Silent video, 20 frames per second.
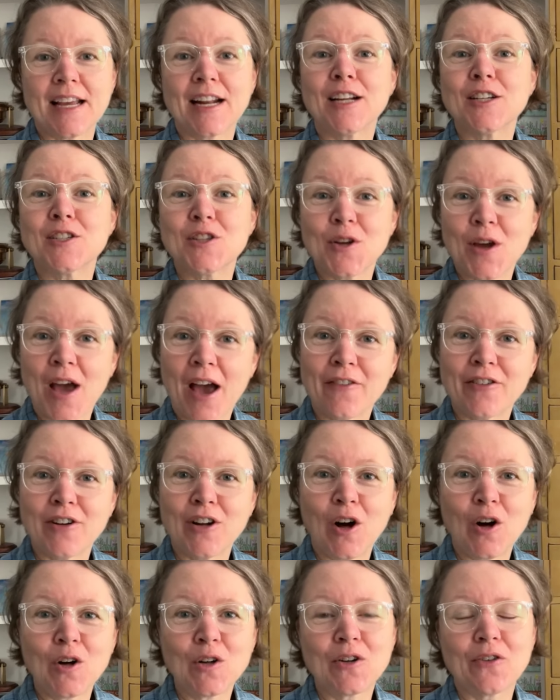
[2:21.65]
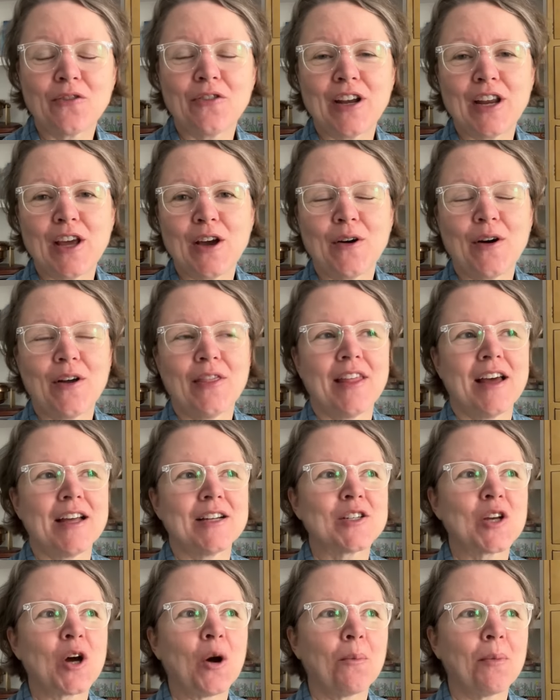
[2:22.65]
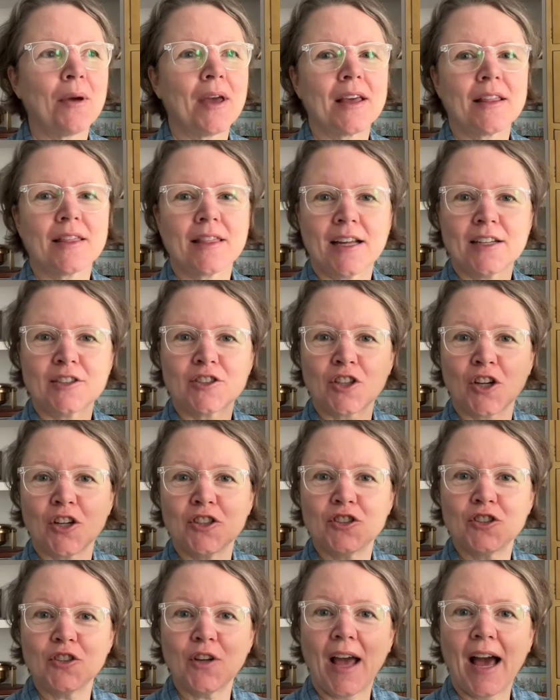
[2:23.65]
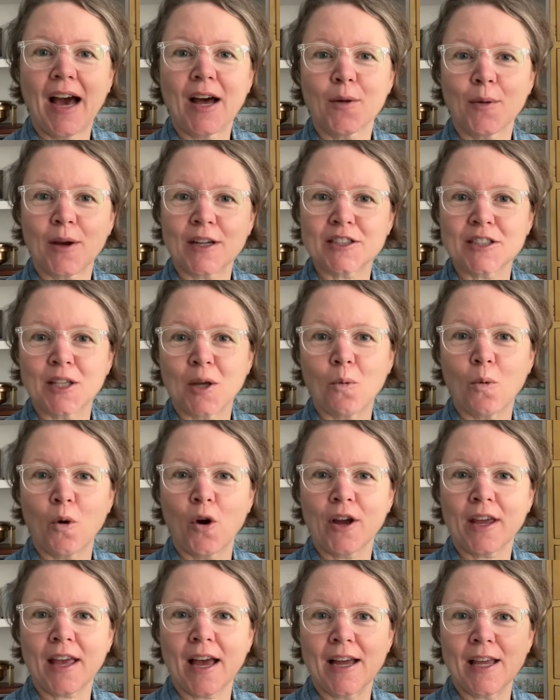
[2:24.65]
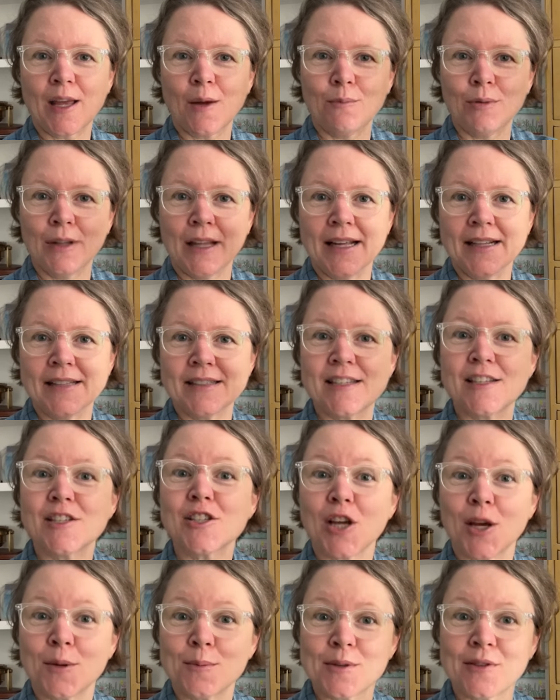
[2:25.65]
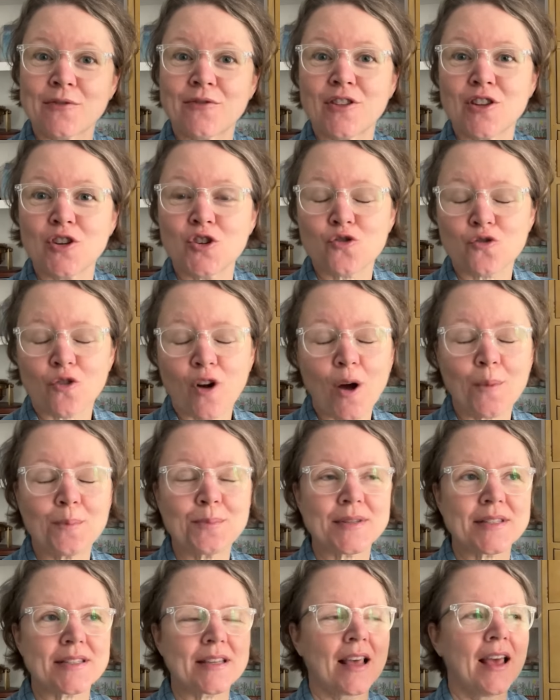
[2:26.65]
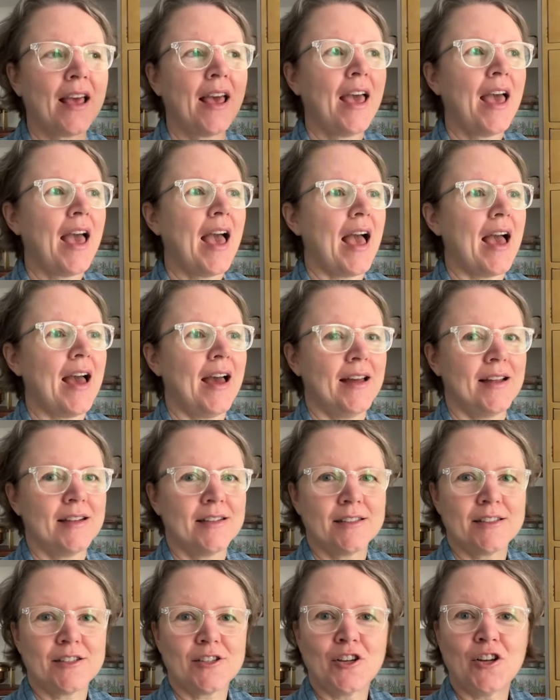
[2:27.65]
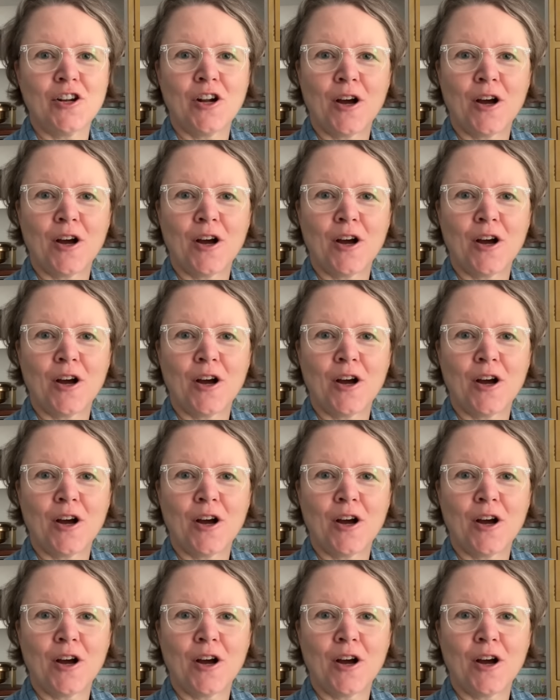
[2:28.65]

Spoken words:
and I do have an older video on that topic that shows you how to actually work out your blends in terms of the drops and,